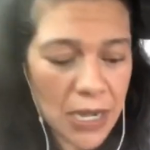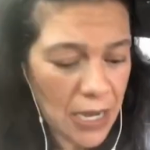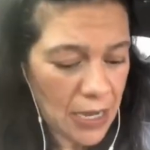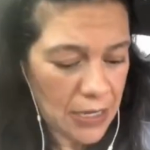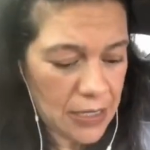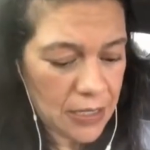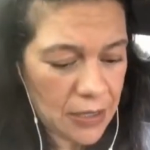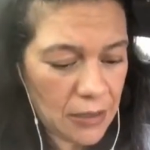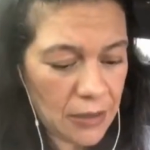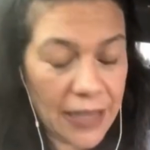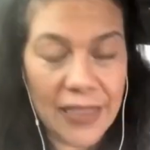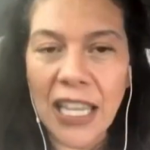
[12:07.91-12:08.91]
meaning
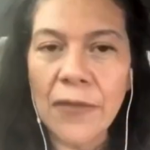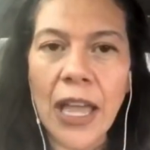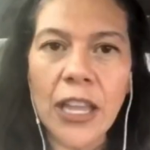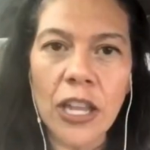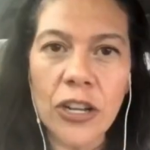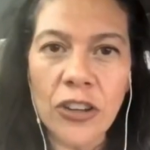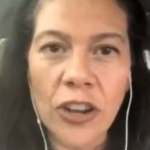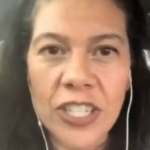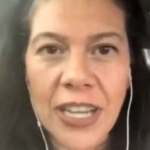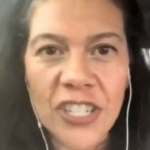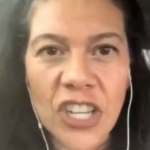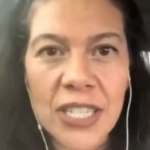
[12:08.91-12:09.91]
it's like, think about
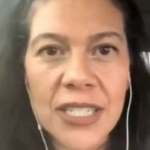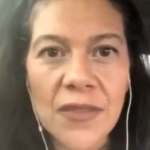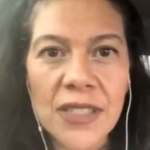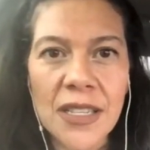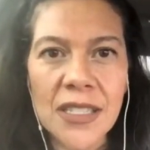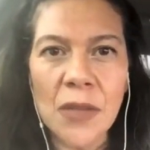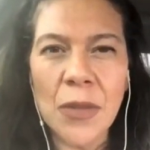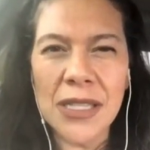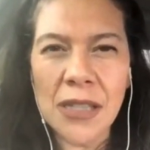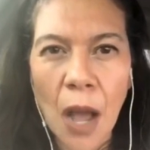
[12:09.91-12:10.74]
your digestive system.